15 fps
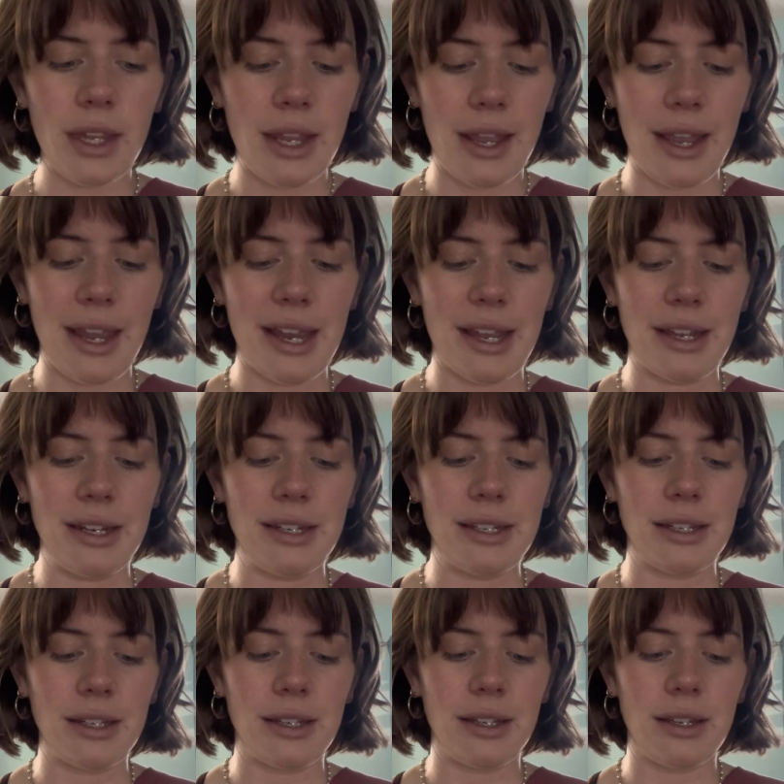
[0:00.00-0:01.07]

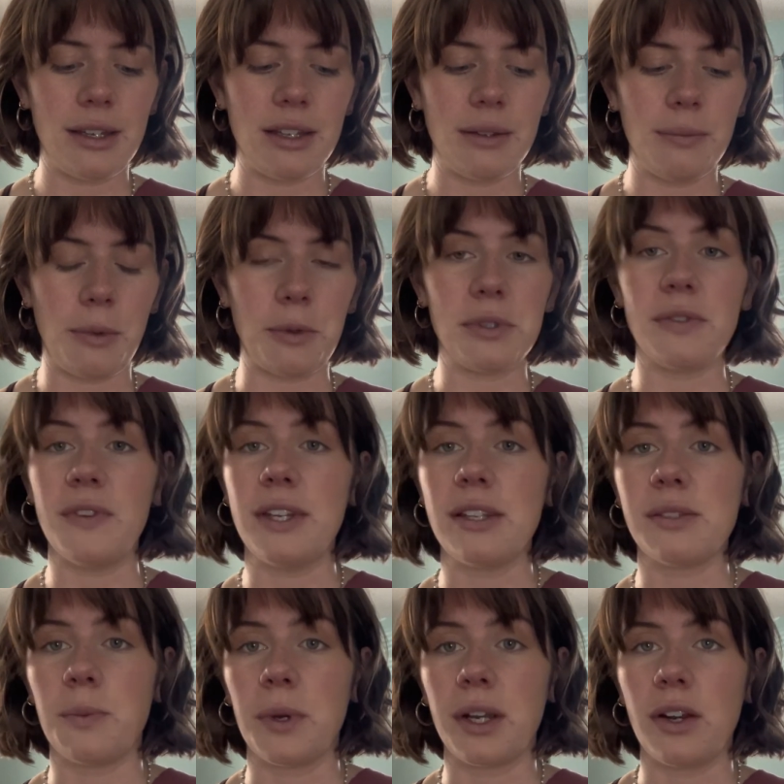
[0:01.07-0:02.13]
and most of it
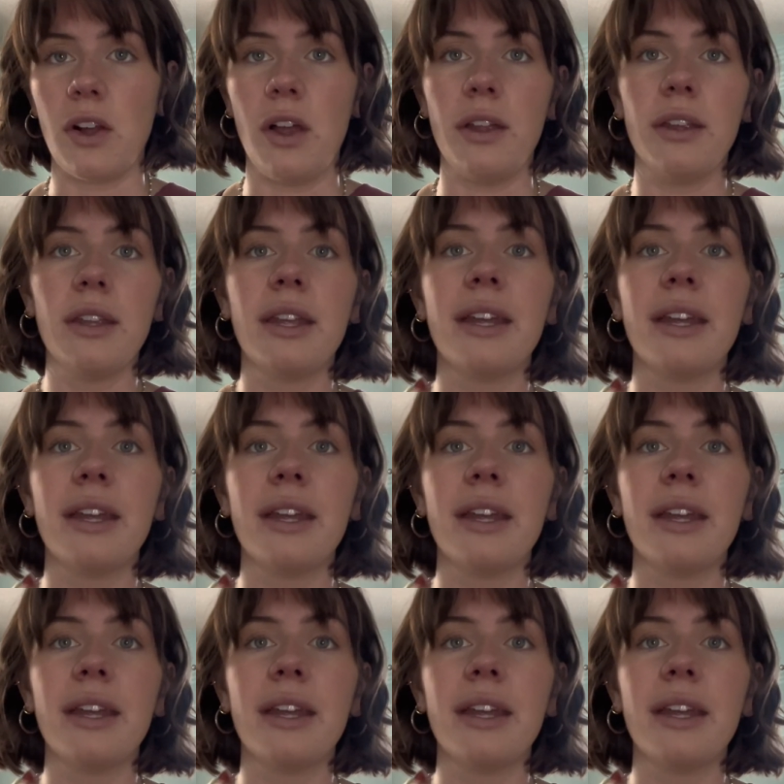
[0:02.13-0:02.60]
doesn't work at all